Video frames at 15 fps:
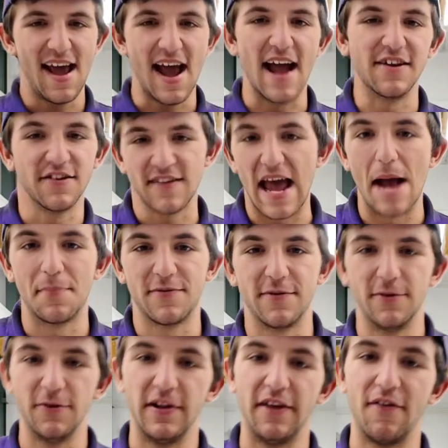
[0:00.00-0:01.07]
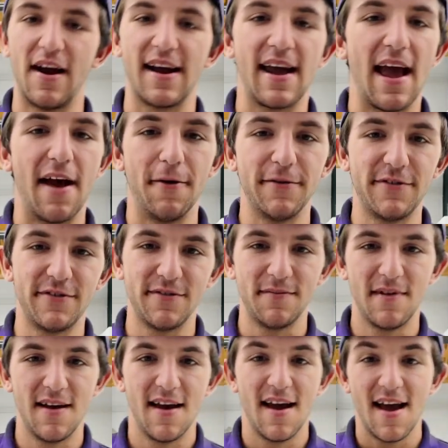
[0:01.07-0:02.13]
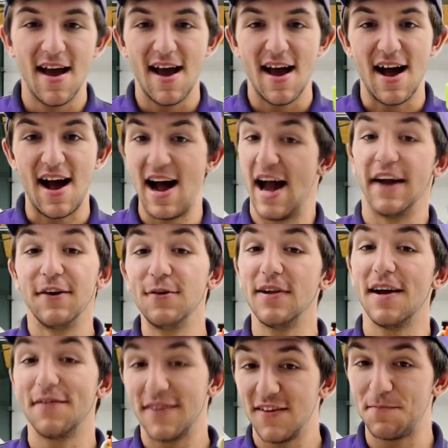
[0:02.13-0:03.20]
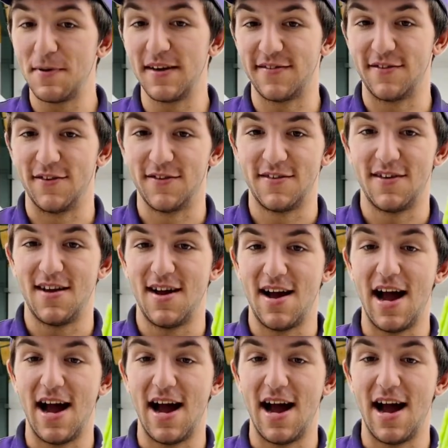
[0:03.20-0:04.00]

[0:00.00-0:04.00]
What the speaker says: and just absolutely wreck house. I do love these pistols.